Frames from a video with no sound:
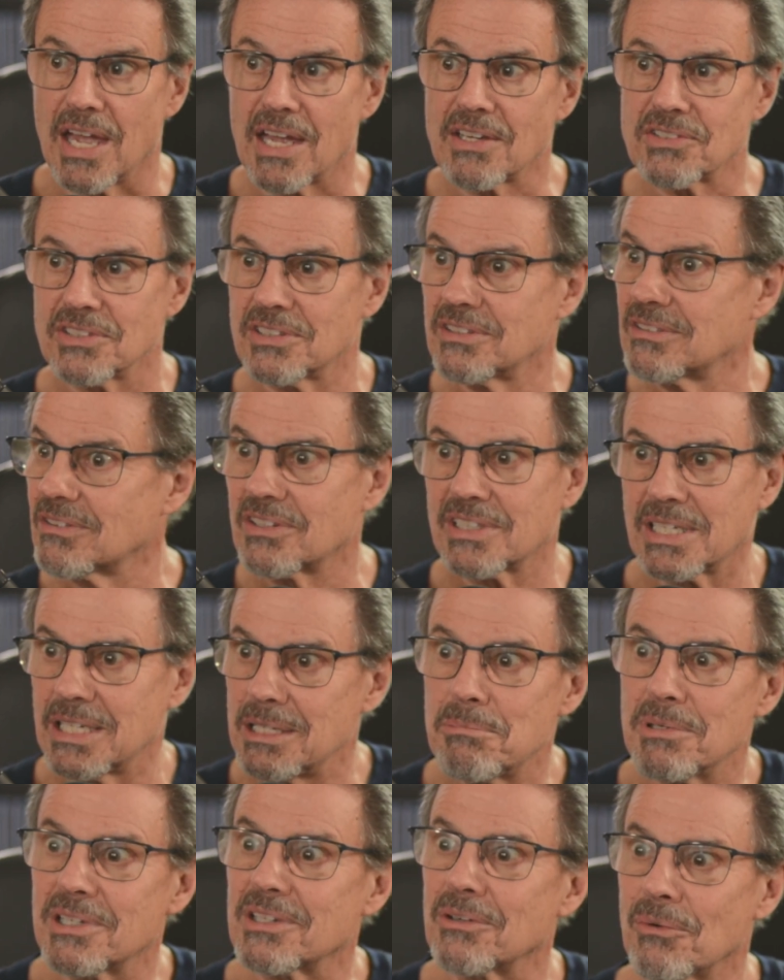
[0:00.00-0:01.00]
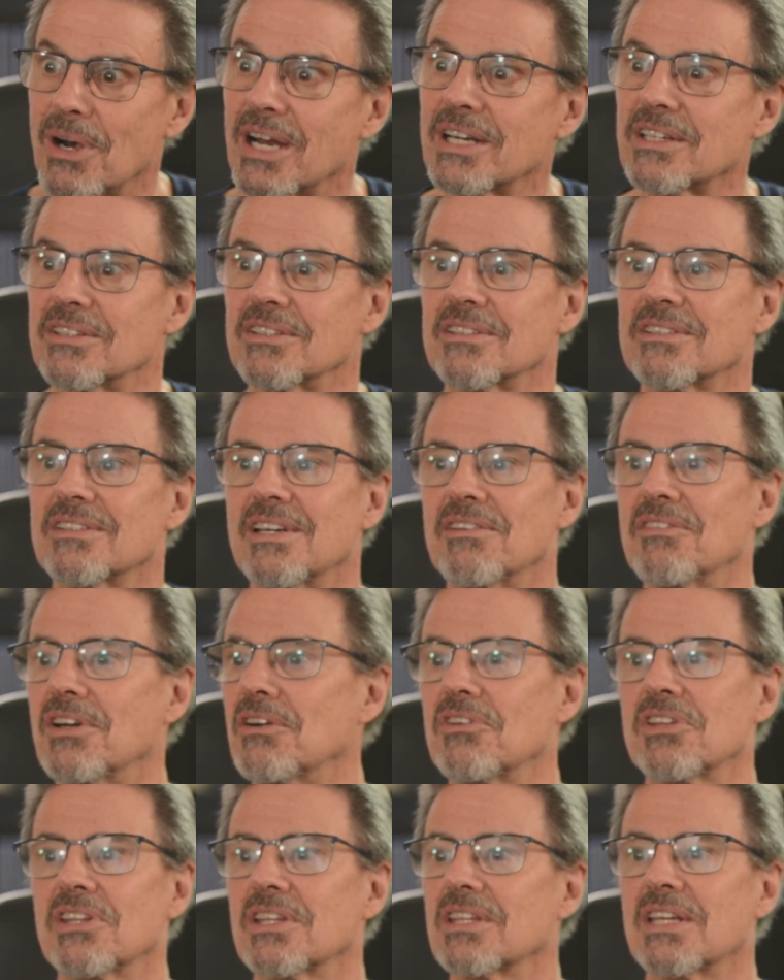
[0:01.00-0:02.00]
they actually are keeping a record of
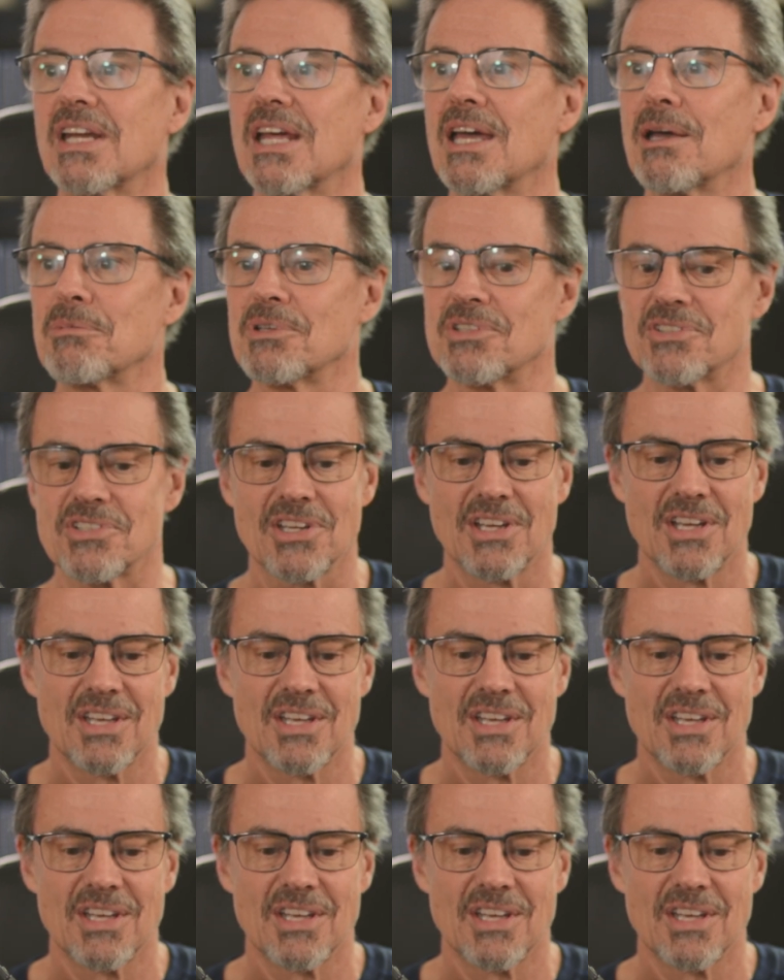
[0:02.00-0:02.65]
everything that happens.